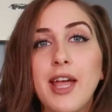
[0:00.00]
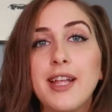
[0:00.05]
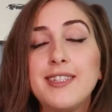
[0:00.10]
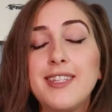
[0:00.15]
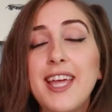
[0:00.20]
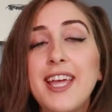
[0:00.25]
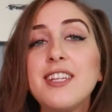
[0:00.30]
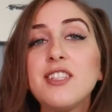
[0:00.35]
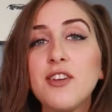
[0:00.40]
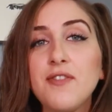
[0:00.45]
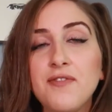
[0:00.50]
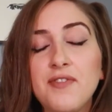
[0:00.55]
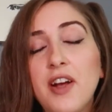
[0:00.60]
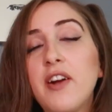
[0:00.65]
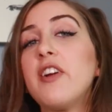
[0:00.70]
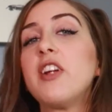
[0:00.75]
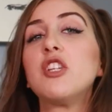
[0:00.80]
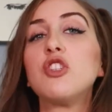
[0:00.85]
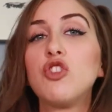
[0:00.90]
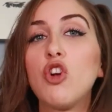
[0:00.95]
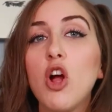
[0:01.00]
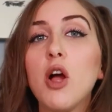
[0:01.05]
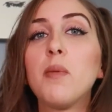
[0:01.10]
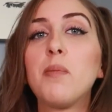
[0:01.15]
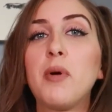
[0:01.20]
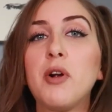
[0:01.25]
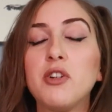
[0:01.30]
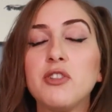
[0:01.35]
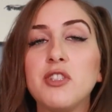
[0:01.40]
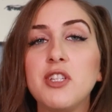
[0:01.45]
It takes a very strong
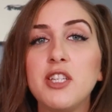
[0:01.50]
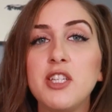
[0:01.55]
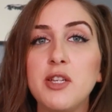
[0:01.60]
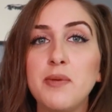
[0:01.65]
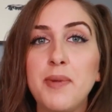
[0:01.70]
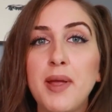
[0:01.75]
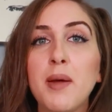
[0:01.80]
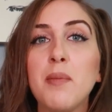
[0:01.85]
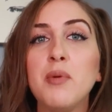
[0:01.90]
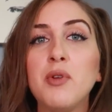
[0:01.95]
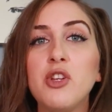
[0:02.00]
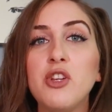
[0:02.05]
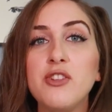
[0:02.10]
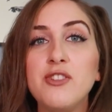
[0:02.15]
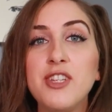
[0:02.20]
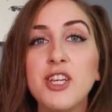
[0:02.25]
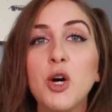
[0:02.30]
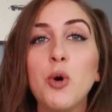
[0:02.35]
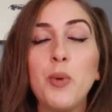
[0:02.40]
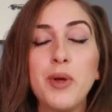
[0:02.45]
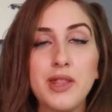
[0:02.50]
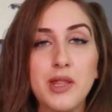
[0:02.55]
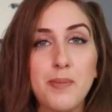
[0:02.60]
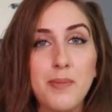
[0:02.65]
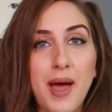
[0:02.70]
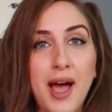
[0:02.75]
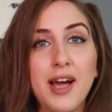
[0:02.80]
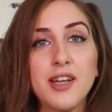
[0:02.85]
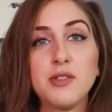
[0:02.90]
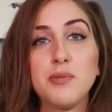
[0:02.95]
person to be able to deal with the
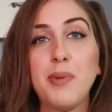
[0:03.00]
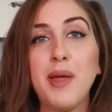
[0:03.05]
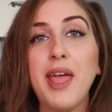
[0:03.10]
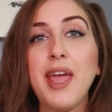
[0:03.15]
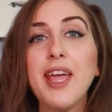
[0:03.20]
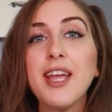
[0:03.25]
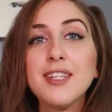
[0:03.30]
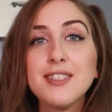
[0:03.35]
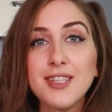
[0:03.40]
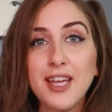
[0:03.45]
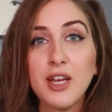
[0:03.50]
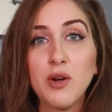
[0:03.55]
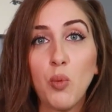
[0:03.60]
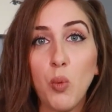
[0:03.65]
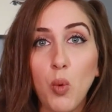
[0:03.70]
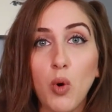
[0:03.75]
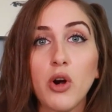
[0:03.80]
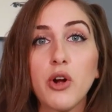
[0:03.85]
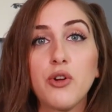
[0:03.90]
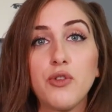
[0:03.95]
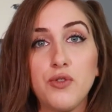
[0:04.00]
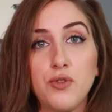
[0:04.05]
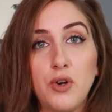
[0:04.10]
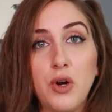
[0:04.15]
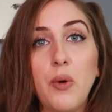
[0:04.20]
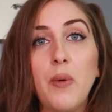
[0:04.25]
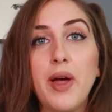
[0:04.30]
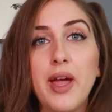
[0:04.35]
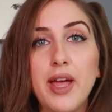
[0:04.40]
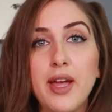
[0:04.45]
past pains and work
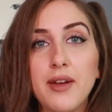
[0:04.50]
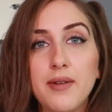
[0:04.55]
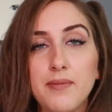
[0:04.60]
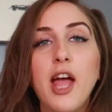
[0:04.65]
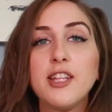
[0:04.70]
through it.